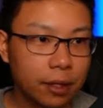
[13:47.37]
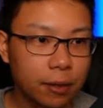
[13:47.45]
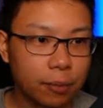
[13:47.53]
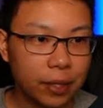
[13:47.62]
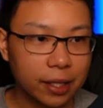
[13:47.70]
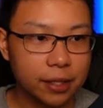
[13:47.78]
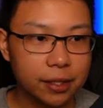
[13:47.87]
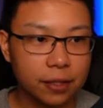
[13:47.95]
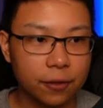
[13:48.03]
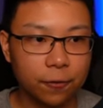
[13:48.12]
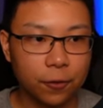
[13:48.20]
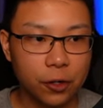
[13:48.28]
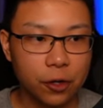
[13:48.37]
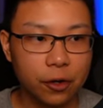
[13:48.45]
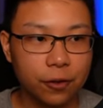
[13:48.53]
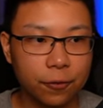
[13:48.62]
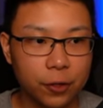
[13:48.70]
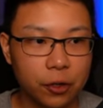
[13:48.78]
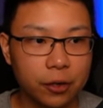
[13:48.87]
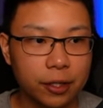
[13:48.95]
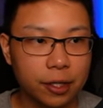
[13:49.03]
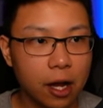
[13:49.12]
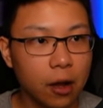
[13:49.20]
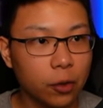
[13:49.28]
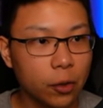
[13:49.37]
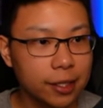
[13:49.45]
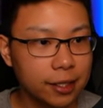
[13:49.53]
Because for your... for your oh, no, he's